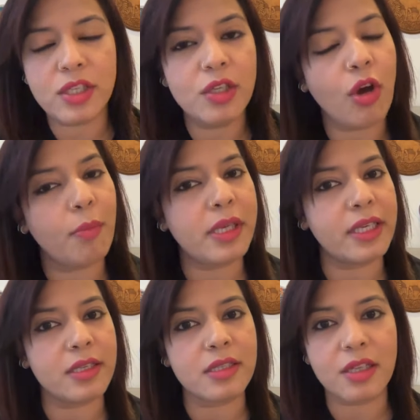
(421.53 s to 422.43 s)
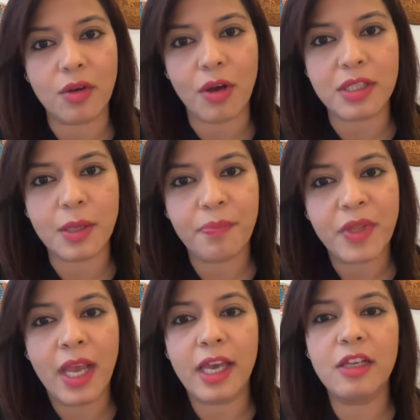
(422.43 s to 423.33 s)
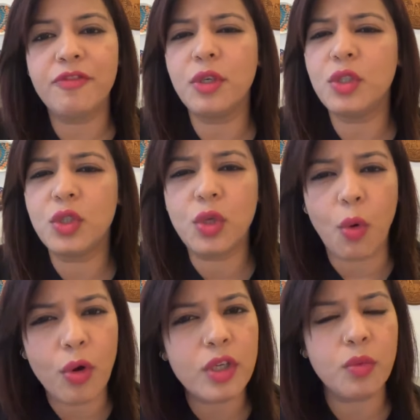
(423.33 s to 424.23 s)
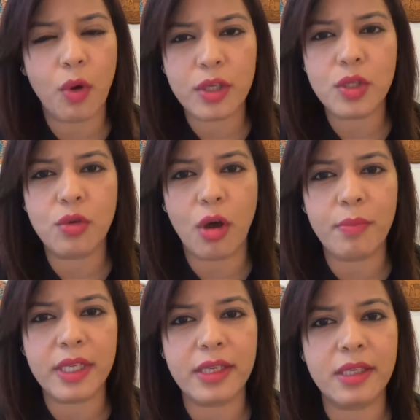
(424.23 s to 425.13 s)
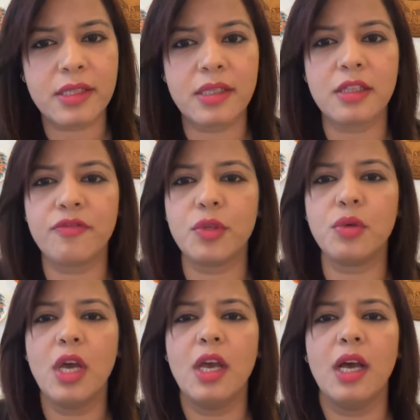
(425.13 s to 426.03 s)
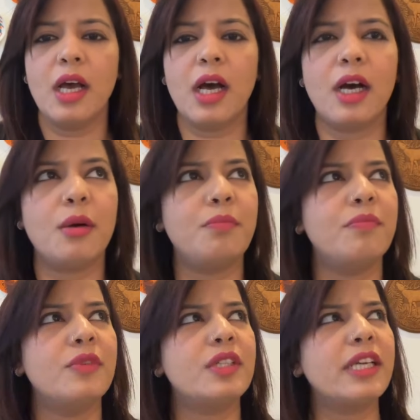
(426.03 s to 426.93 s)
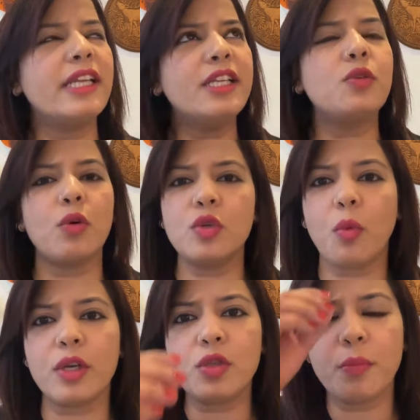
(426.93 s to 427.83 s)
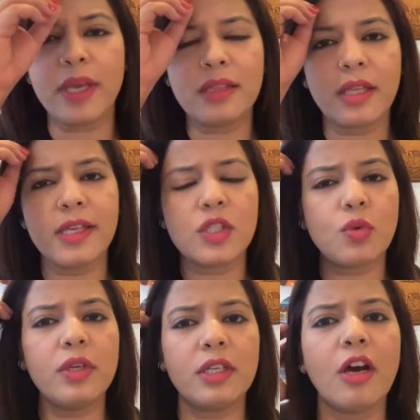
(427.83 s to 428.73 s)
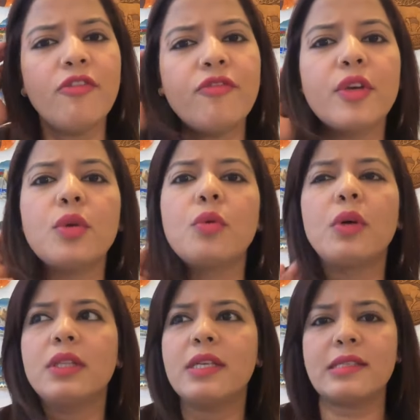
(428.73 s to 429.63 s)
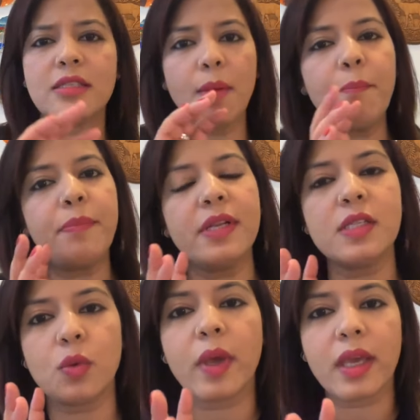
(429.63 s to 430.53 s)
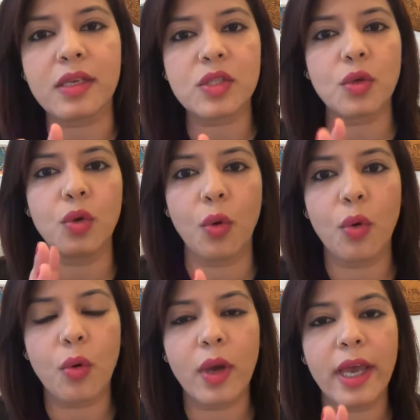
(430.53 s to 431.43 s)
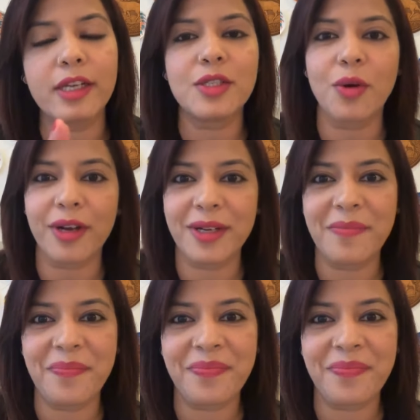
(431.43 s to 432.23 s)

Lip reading: actually complicate it a lot. And if you don't want to complicate it, if you really don't want to make things too tough for you, the simplest way is to go and talk.